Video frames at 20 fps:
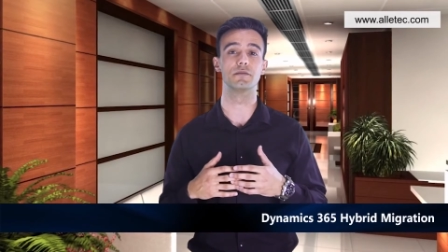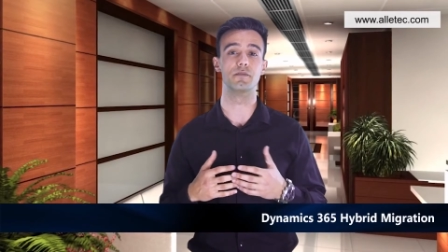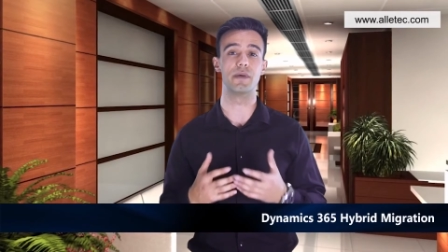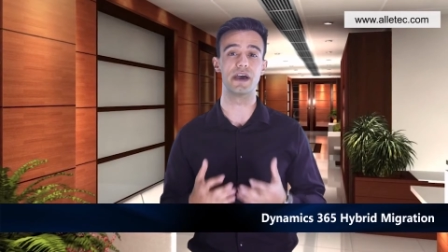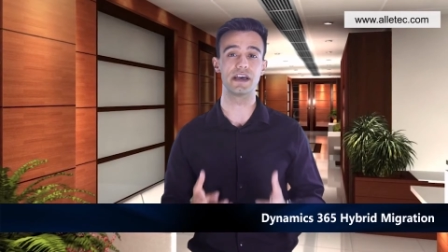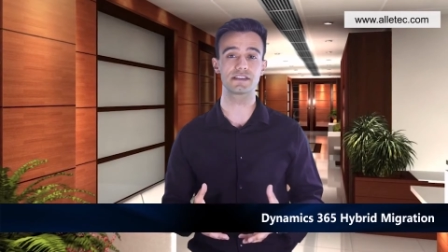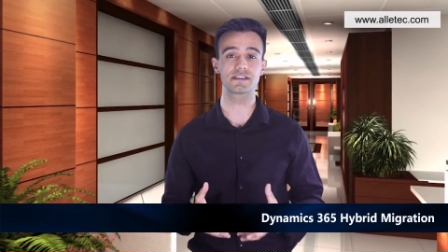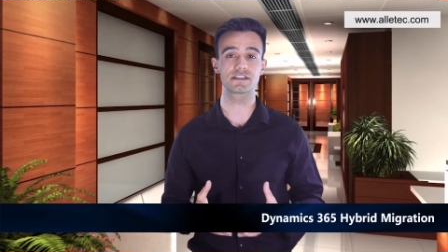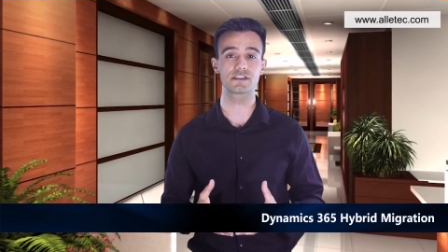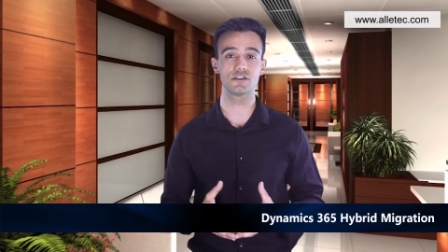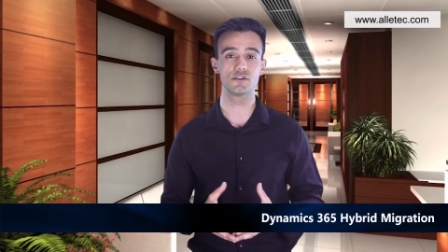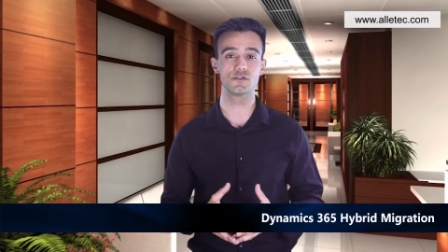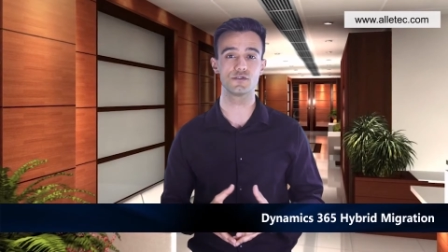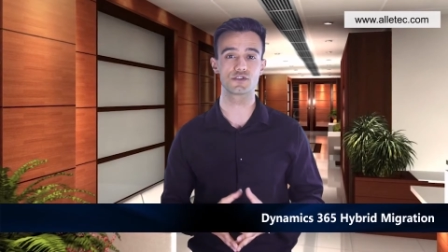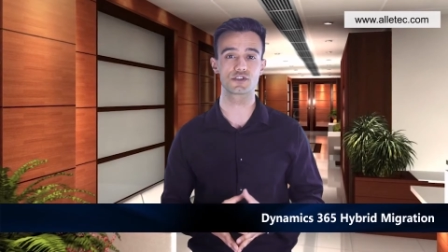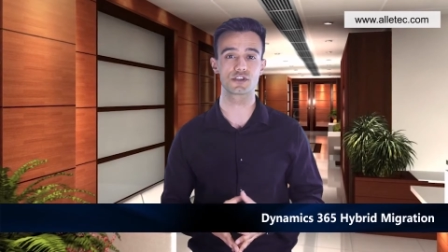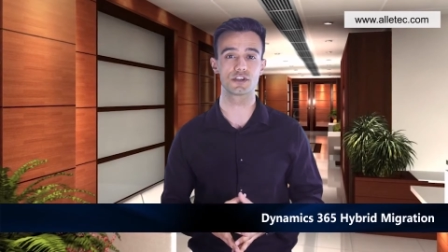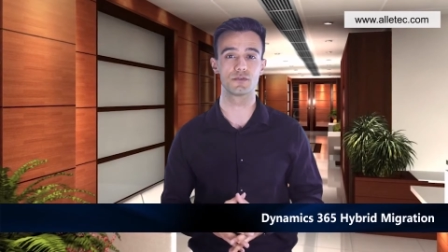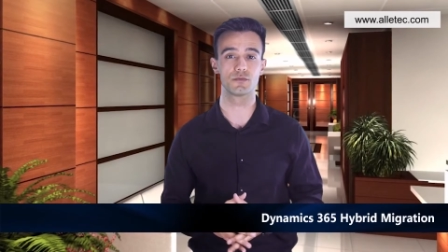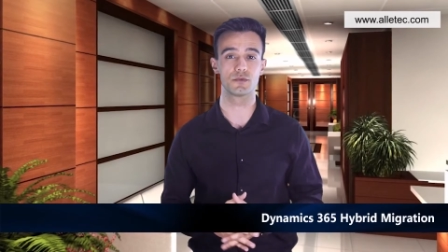the best
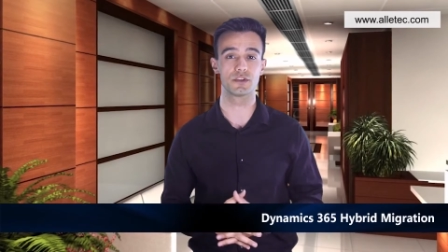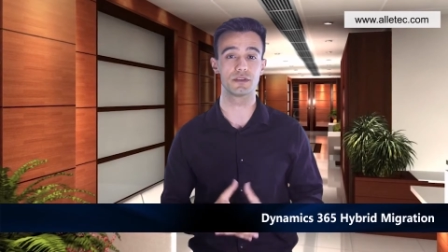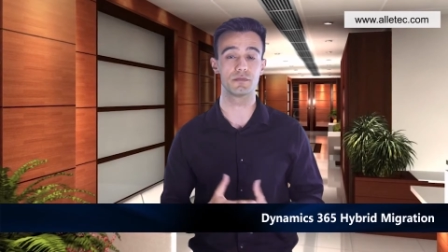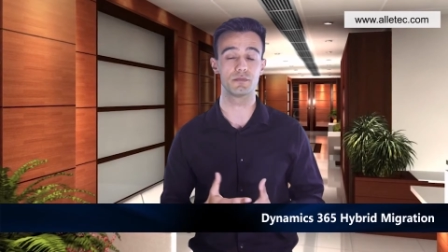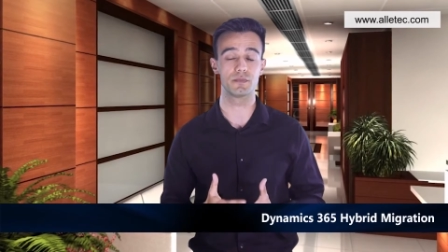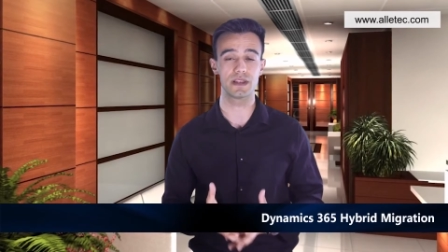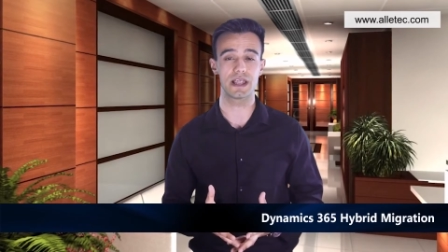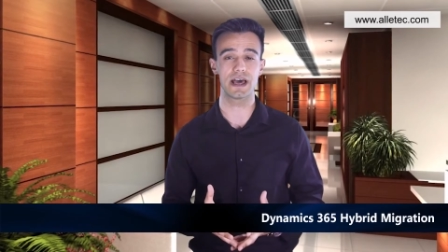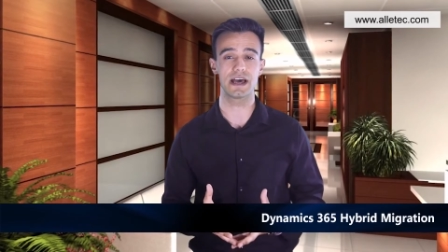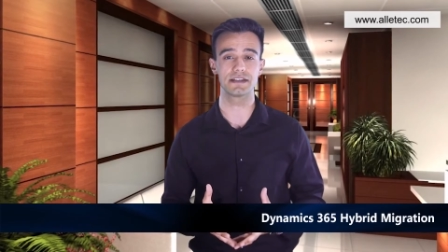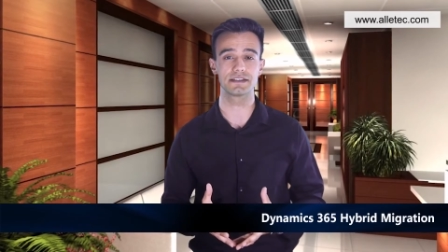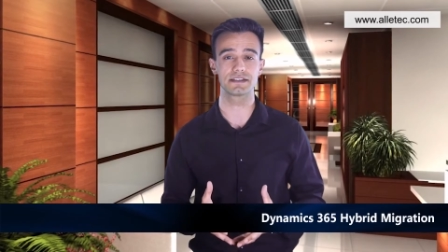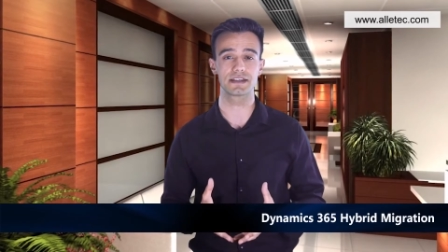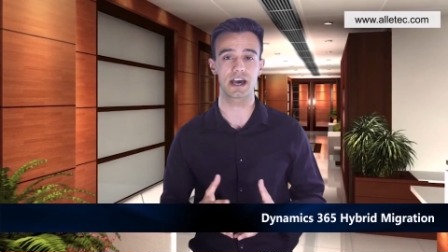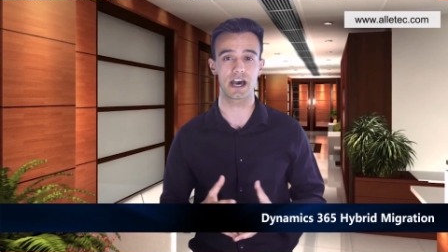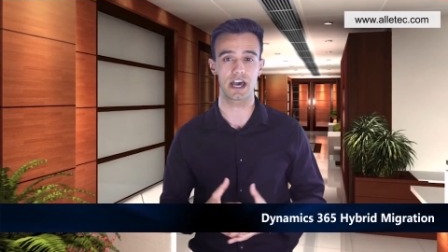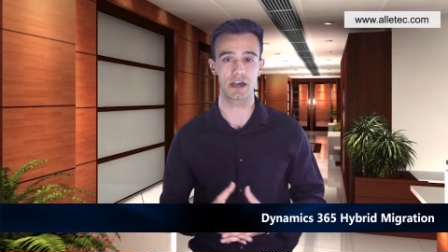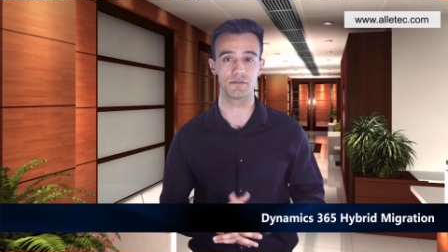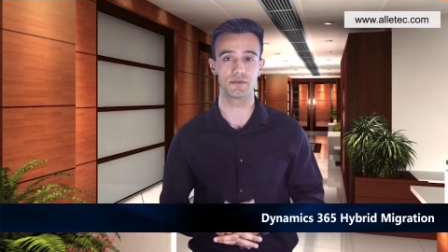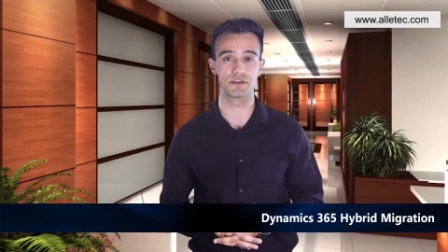solution with a planned
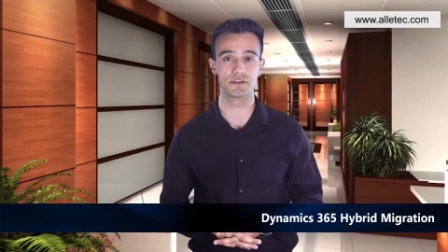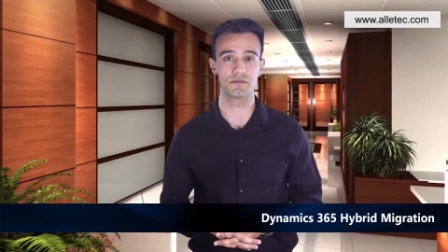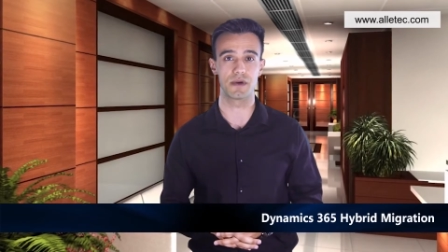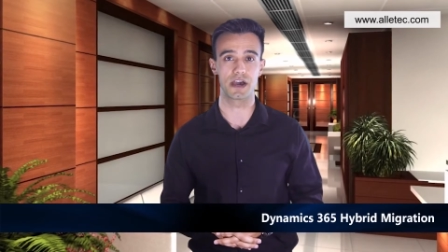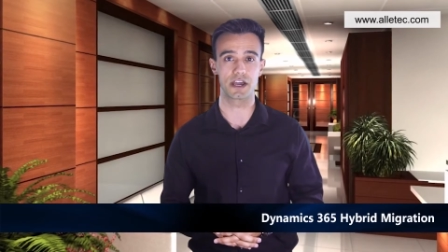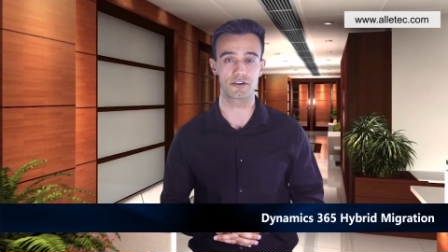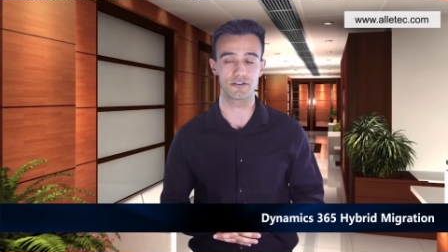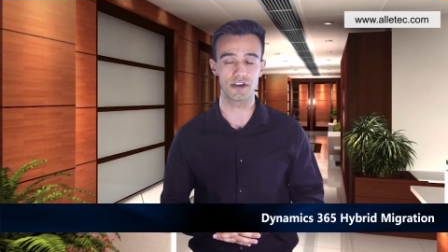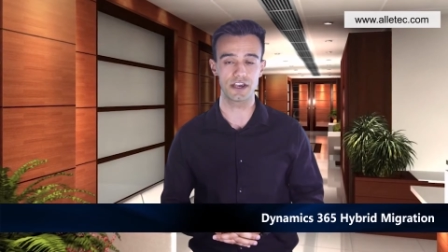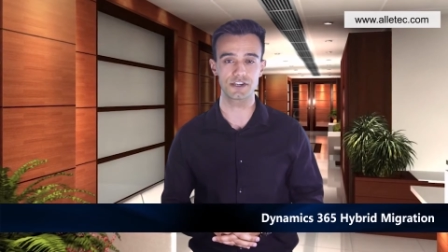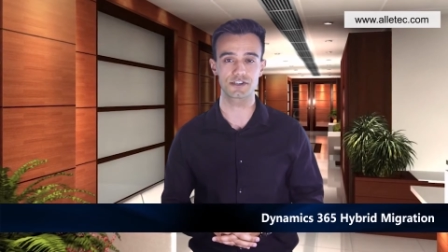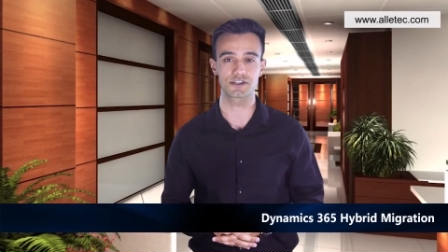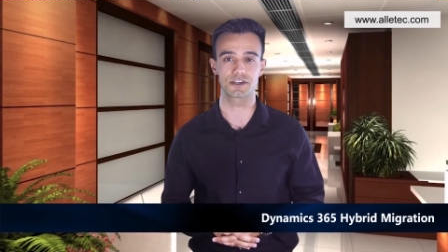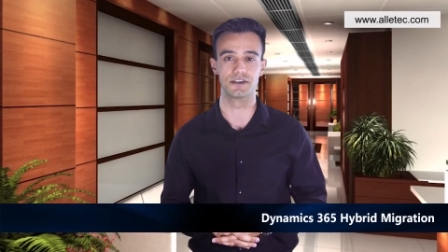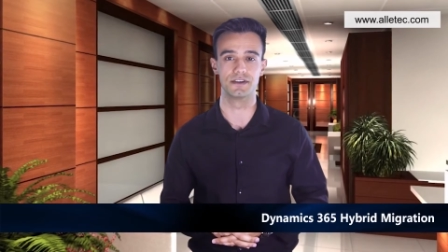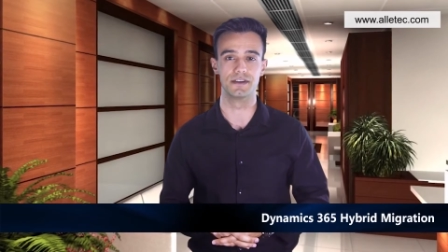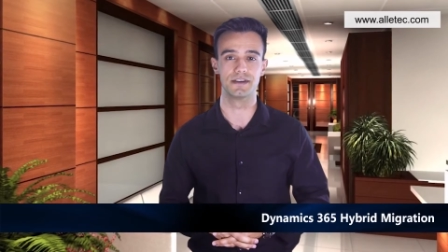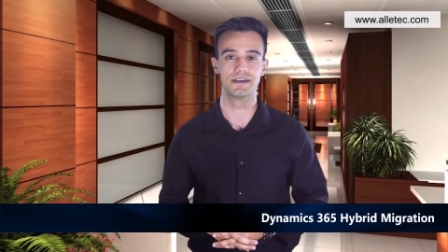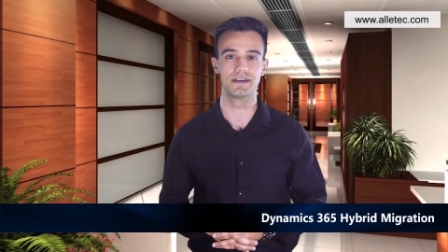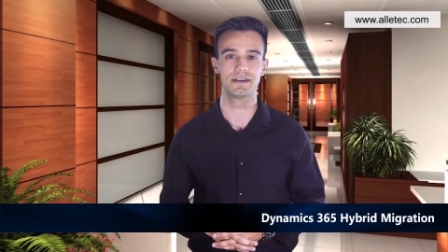hybrid
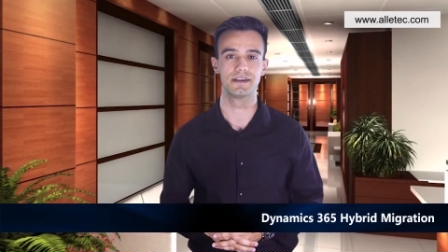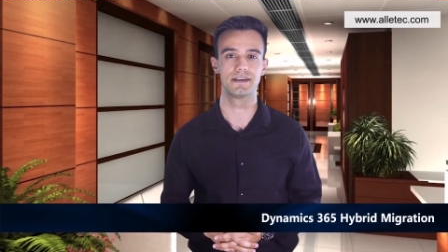migration.